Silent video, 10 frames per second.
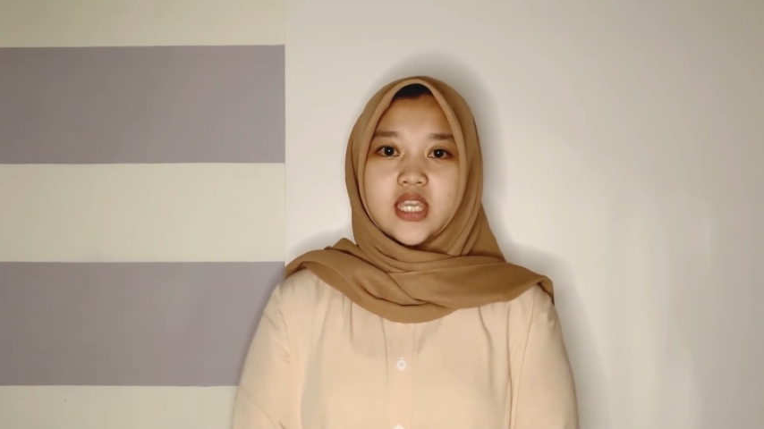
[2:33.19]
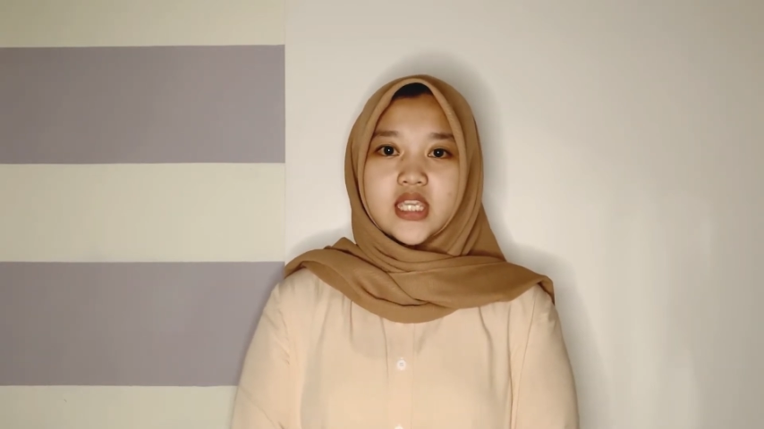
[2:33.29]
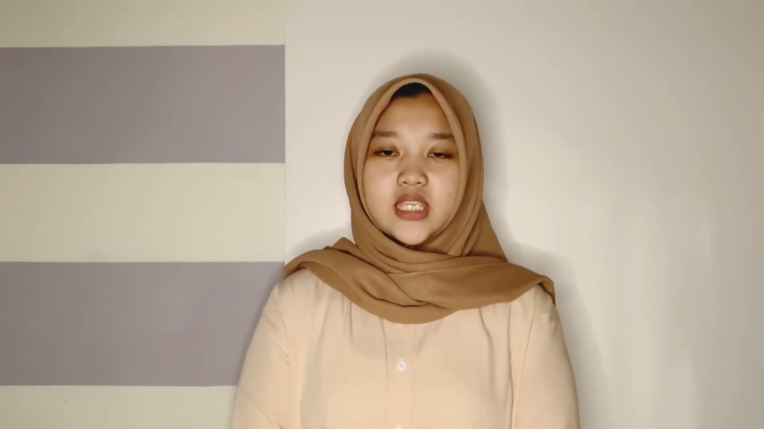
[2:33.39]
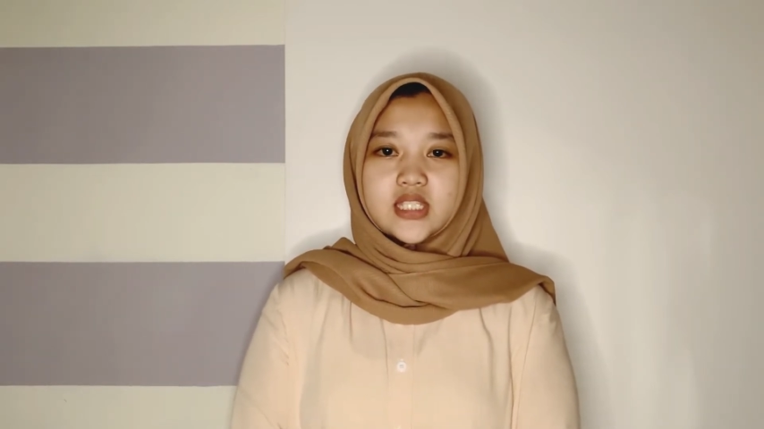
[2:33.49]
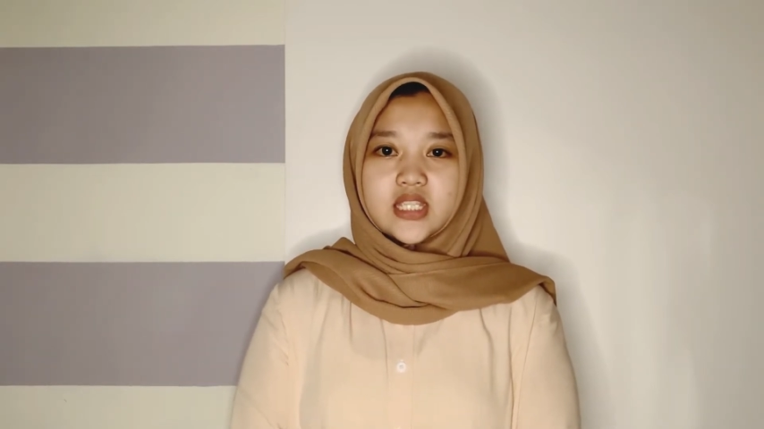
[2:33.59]

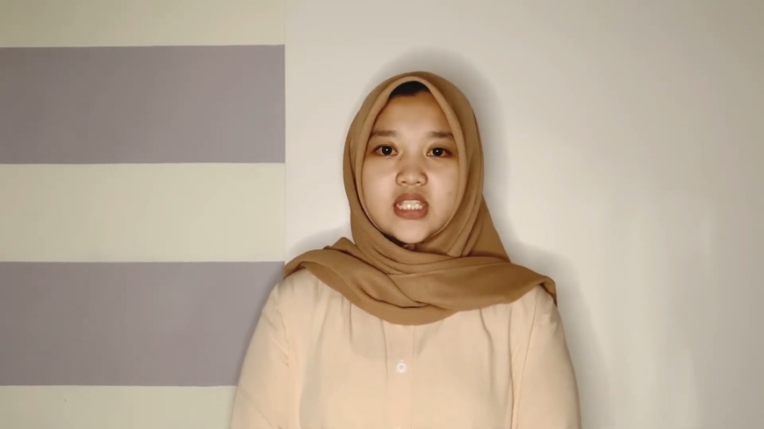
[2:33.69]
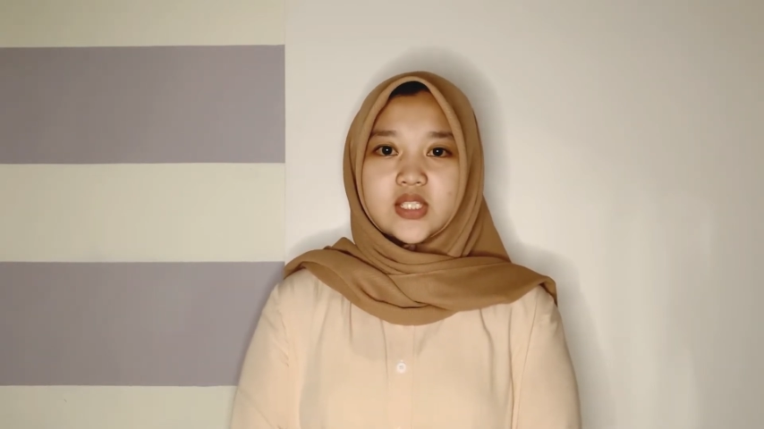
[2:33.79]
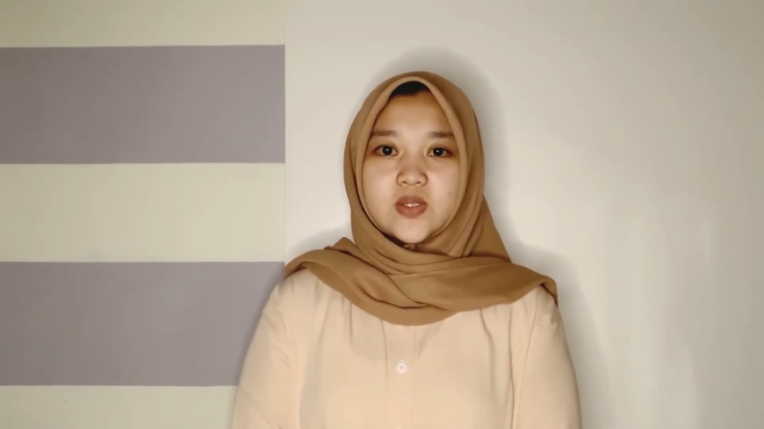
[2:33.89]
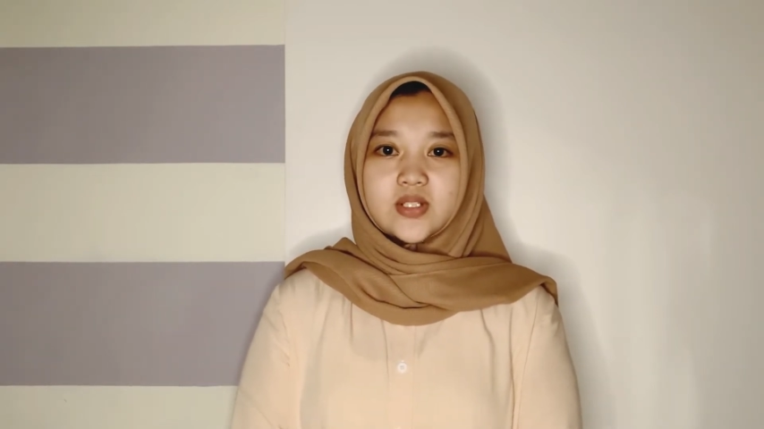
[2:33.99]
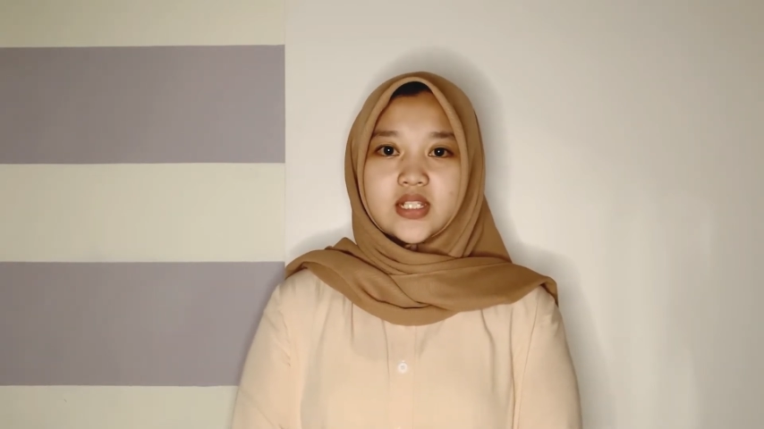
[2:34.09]
is
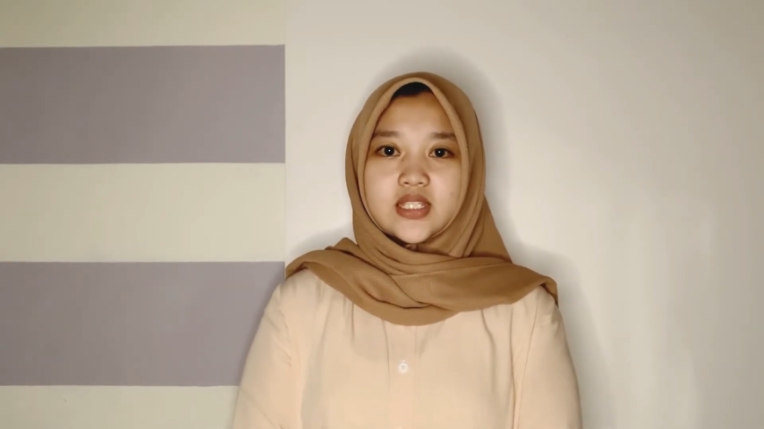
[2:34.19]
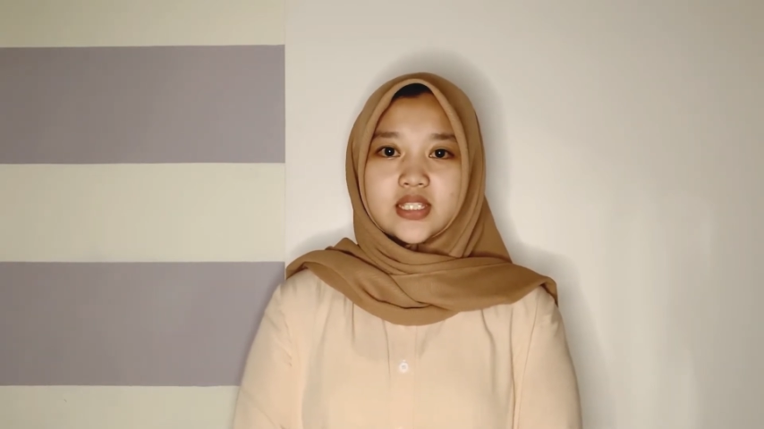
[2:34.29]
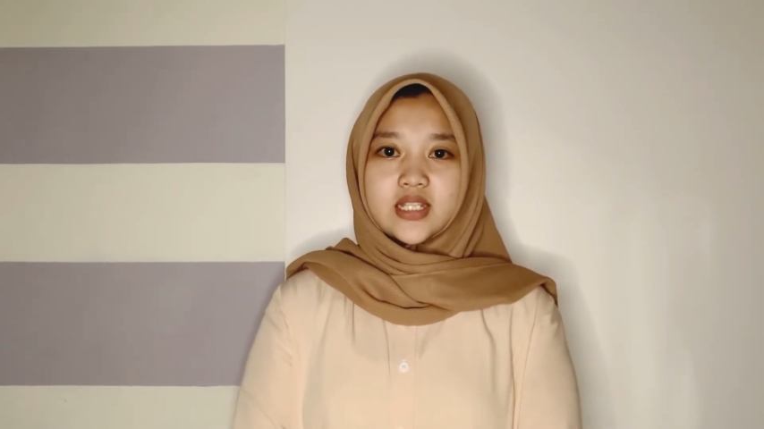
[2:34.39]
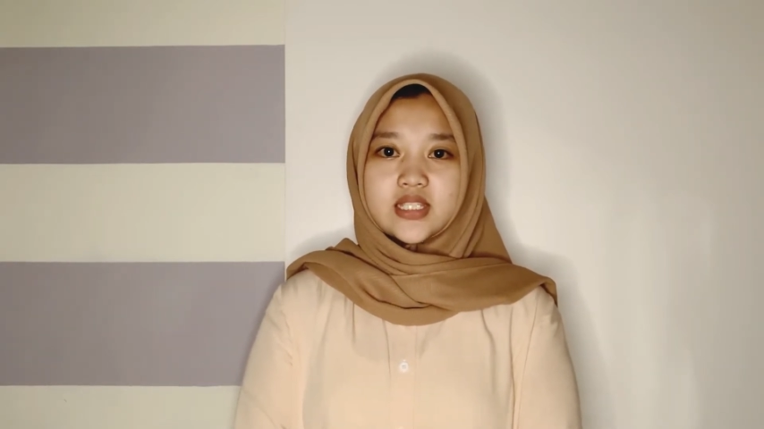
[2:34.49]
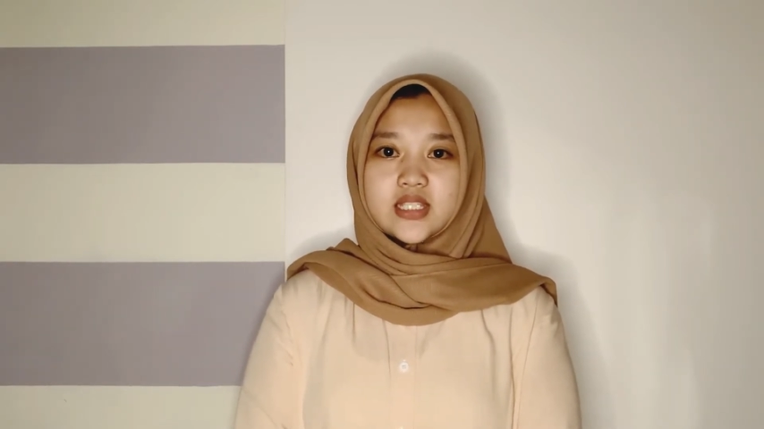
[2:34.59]
insulin
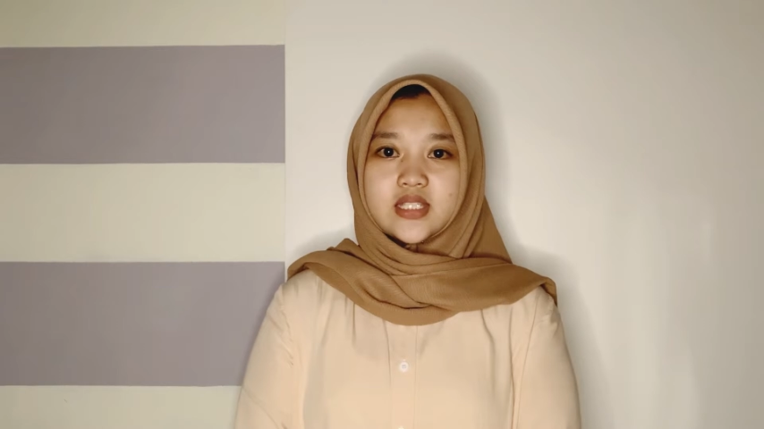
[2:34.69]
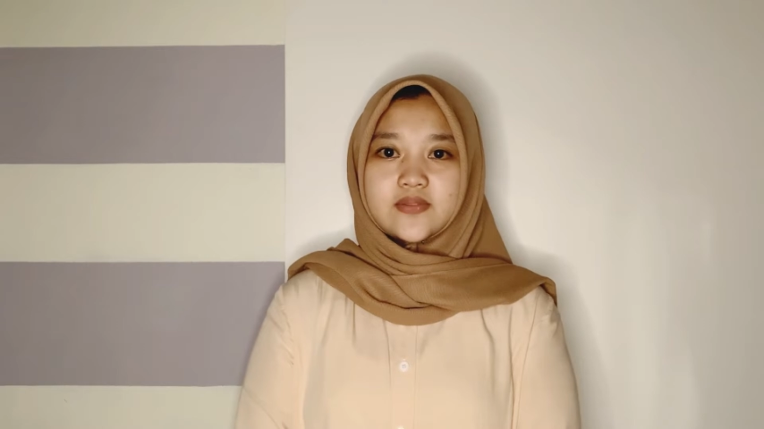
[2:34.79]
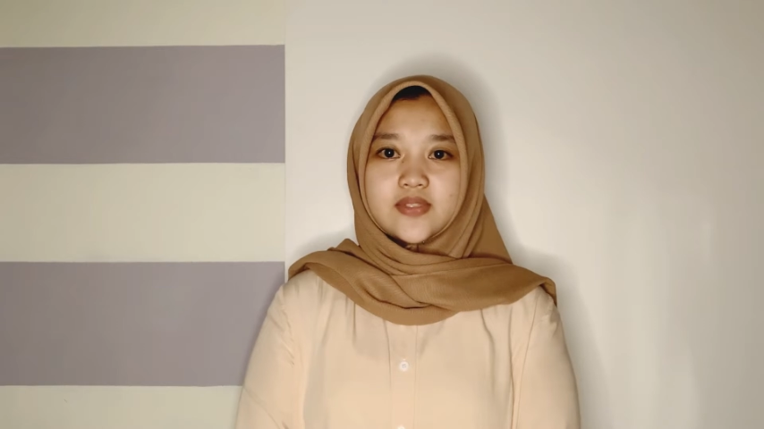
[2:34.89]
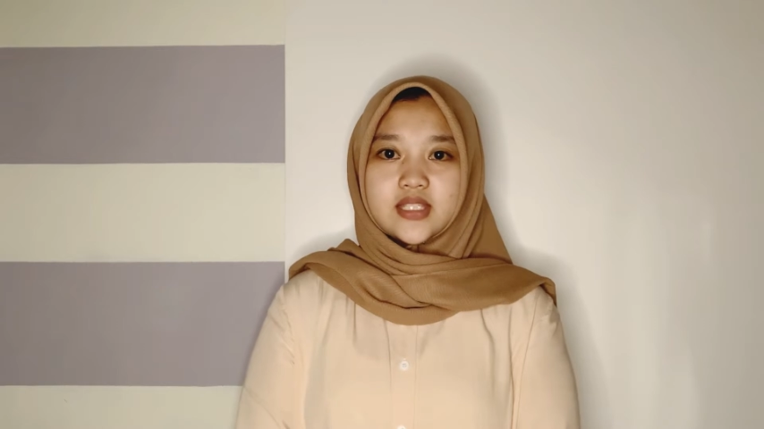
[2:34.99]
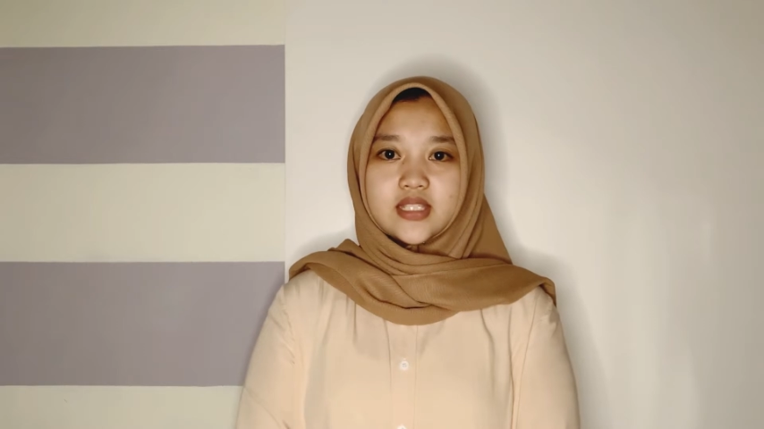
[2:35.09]

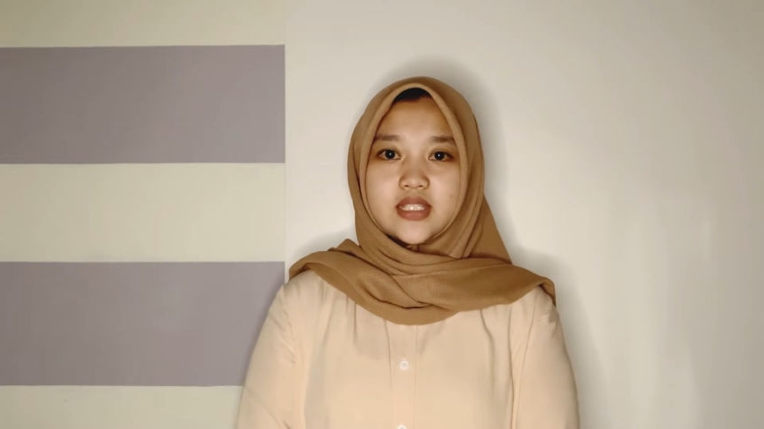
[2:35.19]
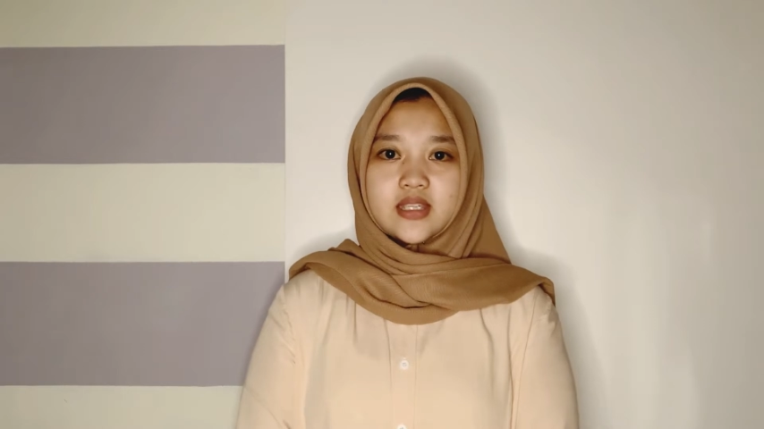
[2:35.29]
sensitivity.